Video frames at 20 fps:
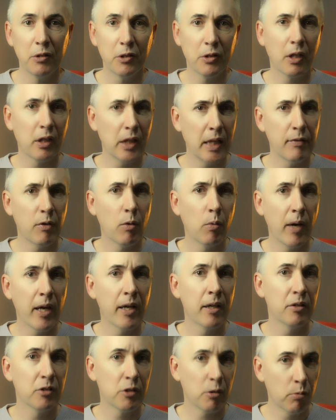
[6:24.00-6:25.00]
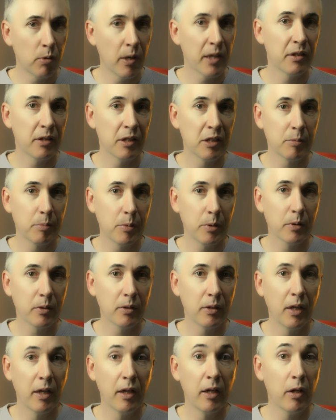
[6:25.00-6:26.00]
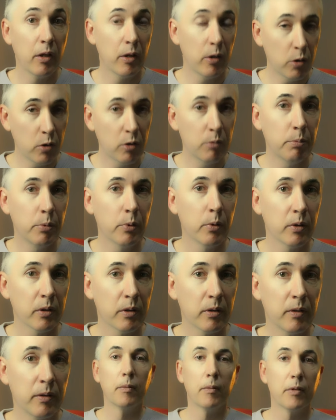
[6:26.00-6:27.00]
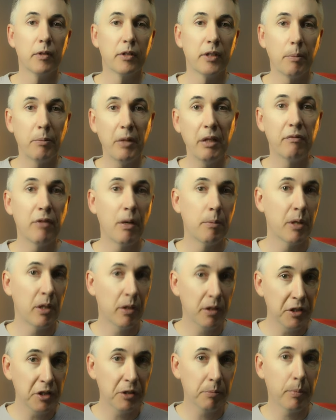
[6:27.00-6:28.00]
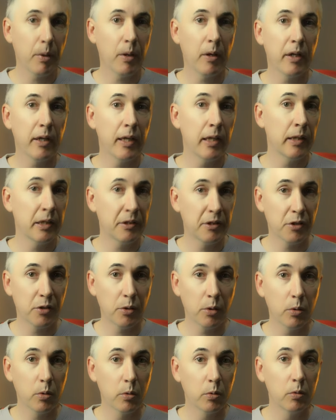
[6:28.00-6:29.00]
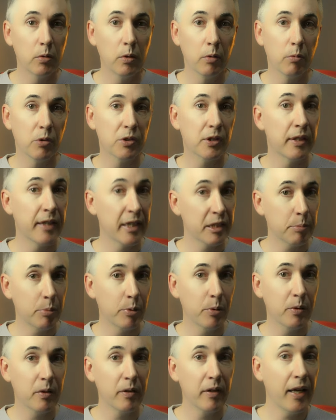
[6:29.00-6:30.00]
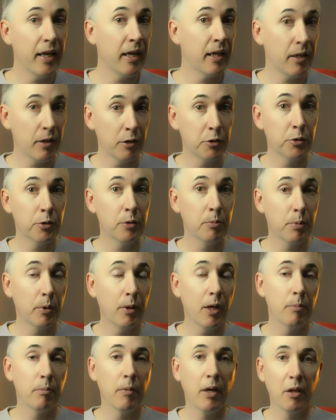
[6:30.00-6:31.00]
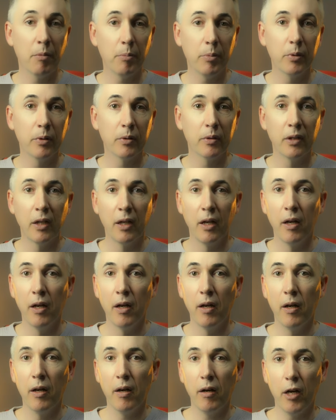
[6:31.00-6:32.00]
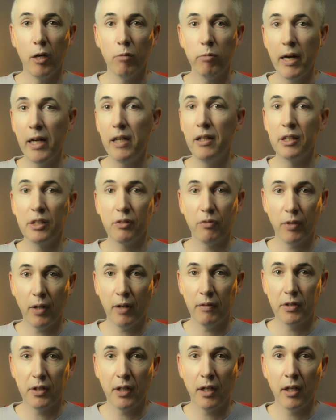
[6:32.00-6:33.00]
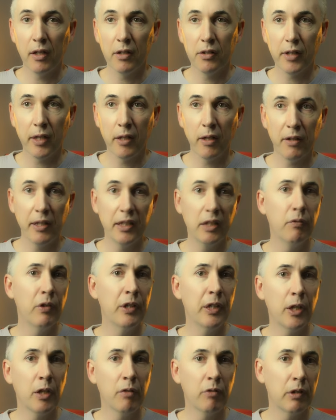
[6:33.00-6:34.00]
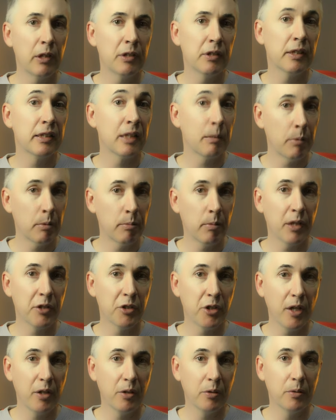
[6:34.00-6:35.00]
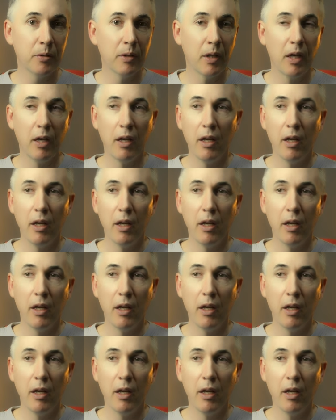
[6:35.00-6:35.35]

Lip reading: just a clever way to write this book. A good book. Something Fabulous by Alexis Hall was the next book, and another June Pride Month book. I rated this 5 stars, and I think the video for this is up on my channel.